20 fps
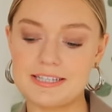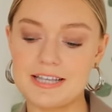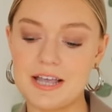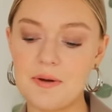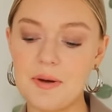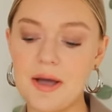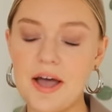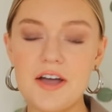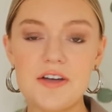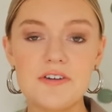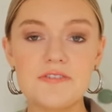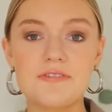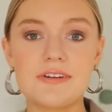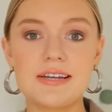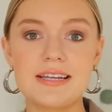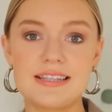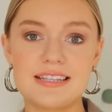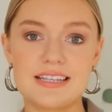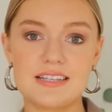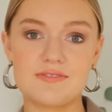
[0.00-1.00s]
So
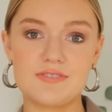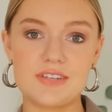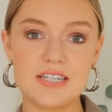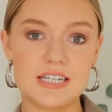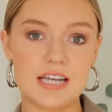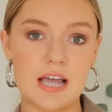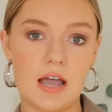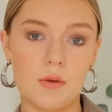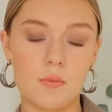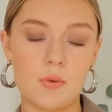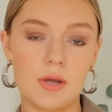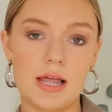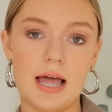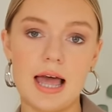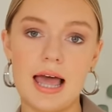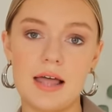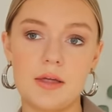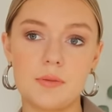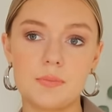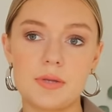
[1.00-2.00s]
hopefully this video will
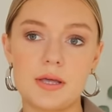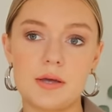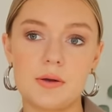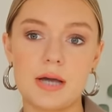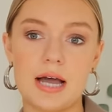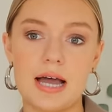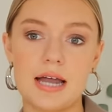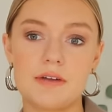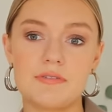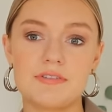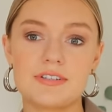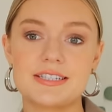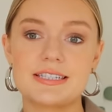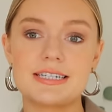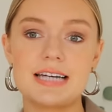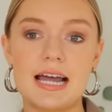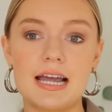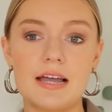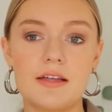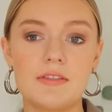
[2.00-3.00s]
help you kind of
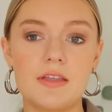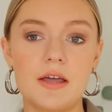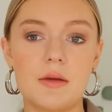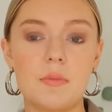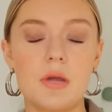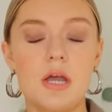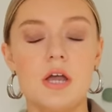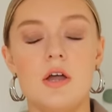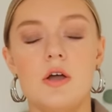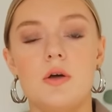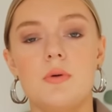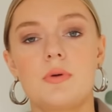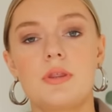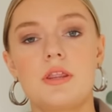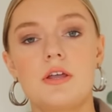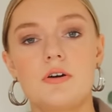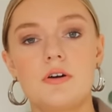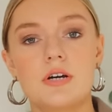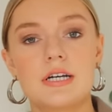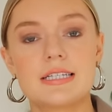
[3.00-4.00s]
style them
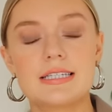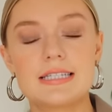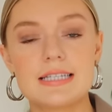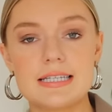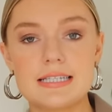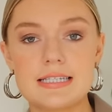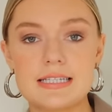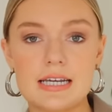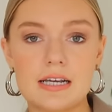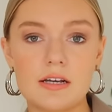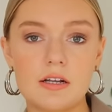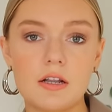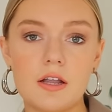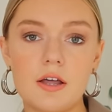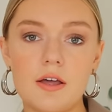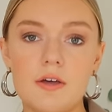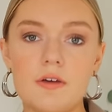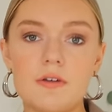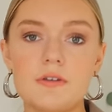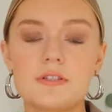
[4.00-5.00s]
with your existing
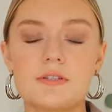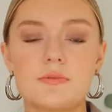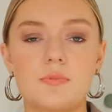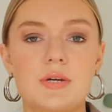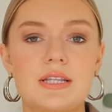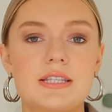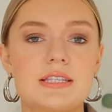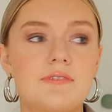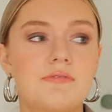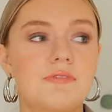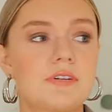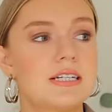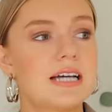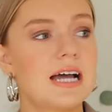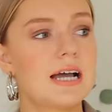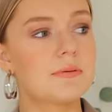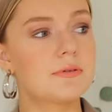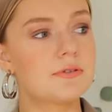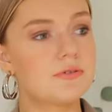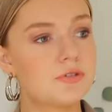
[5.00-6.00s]
clothes, with different
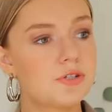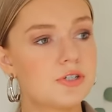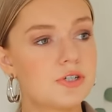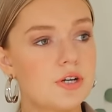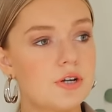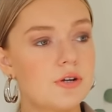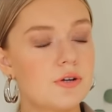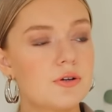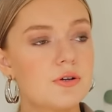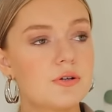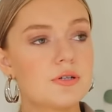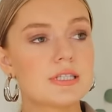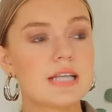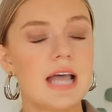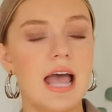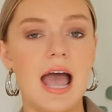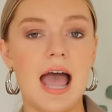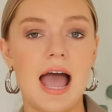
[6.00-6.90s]
types of shoes,